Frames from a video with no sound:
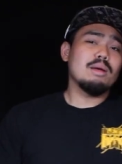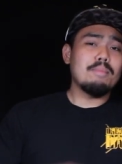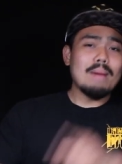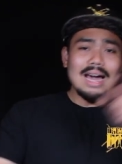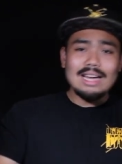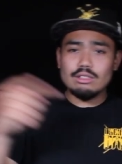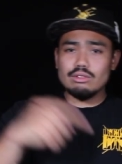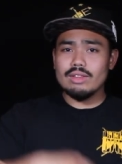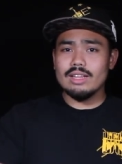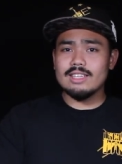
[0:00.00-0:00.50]
But
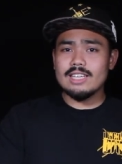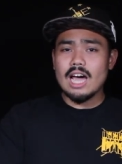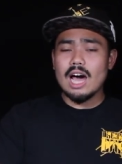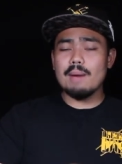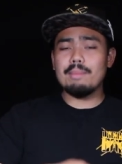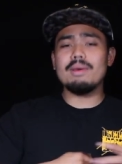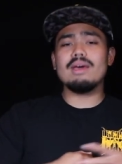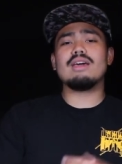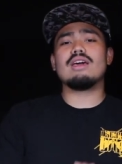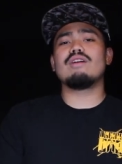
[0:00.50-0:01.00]
back to the
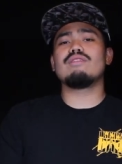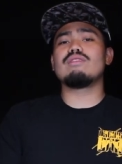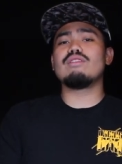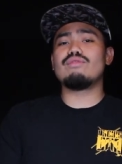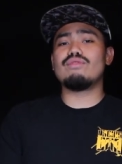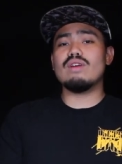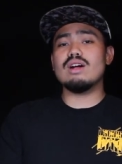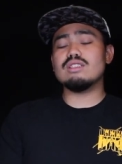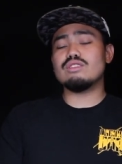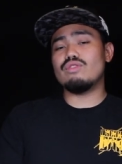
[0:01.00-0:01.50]
topic of
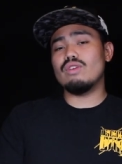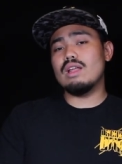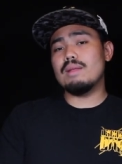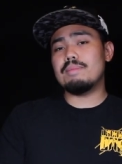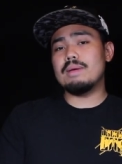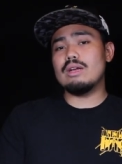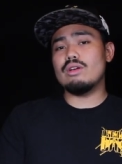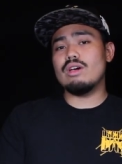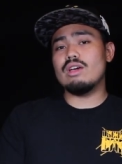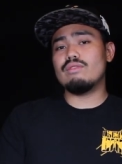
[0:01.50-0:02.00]
the first
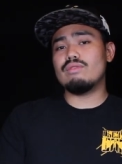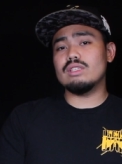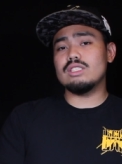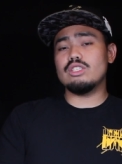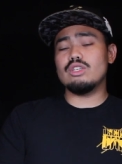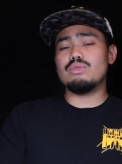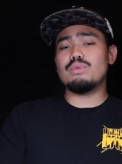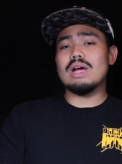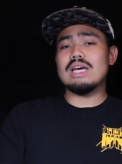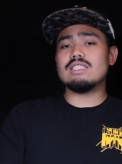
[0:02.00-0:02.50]
Filipino
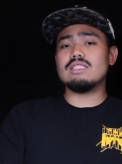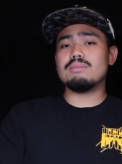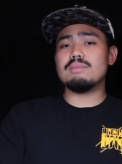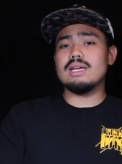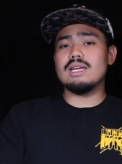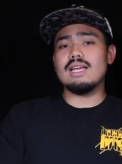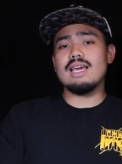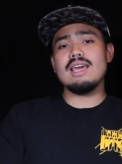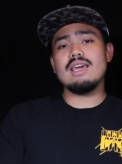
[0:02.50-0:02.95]
Infantry Regiment